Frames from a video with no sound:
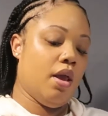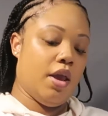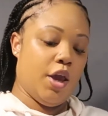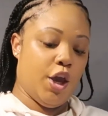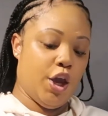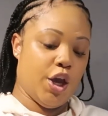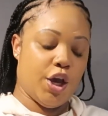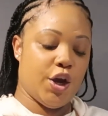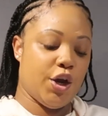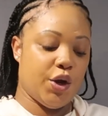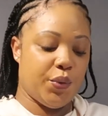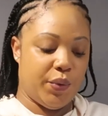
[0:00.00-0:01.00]

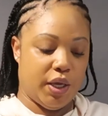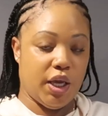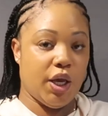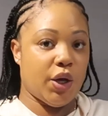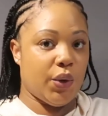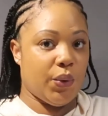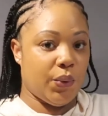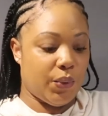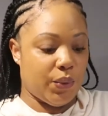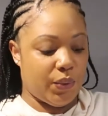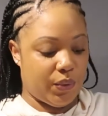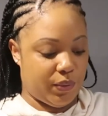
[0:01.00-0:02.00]
here we go.
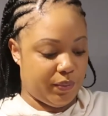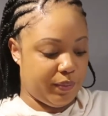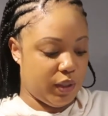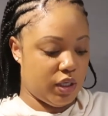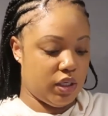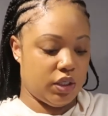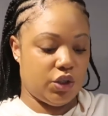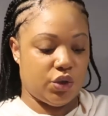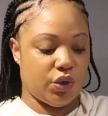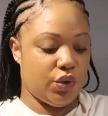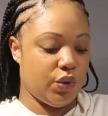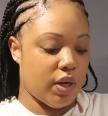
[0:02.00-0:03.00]
I'm gonna
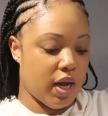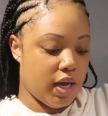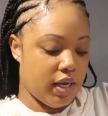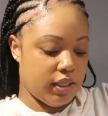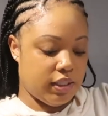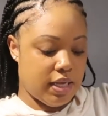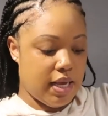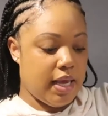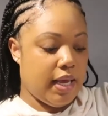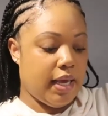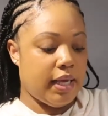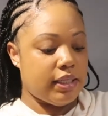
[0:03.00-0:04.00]
show you guys
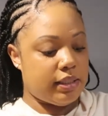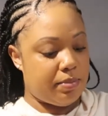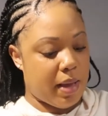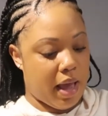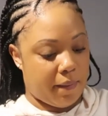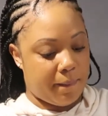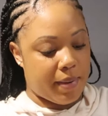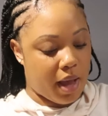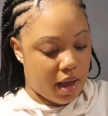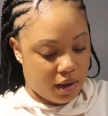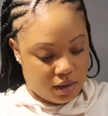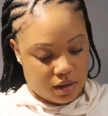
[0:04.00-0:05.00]
his
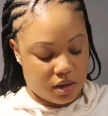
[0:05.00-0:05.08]
backpack.